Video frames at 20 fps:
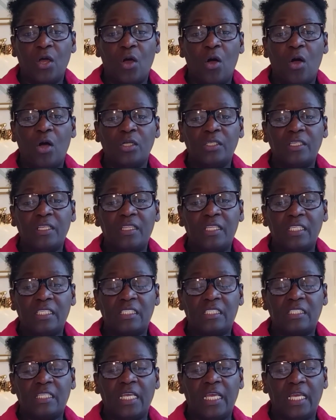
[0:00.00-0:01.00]
Under
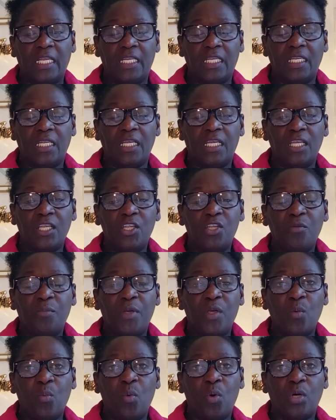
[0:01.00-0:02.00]
this heading, you
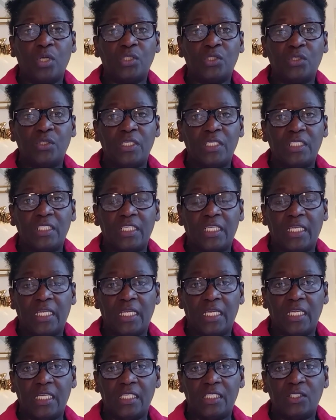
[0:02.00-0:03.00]
may want to
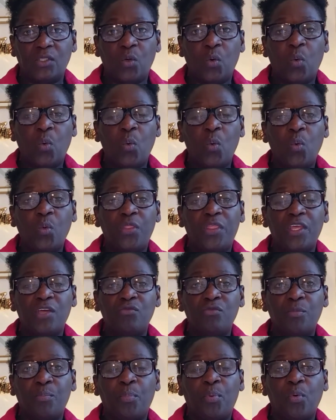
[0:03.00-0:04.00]
indicate who they
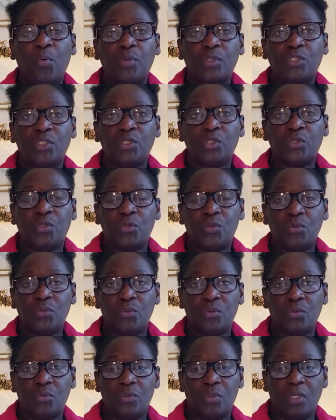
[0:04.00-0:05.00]
report
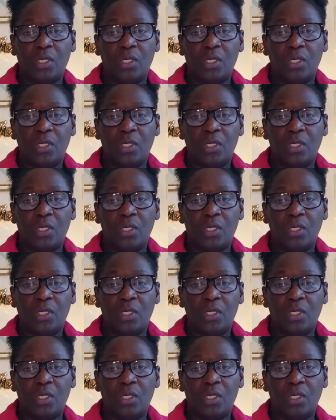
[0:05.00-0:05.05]
to.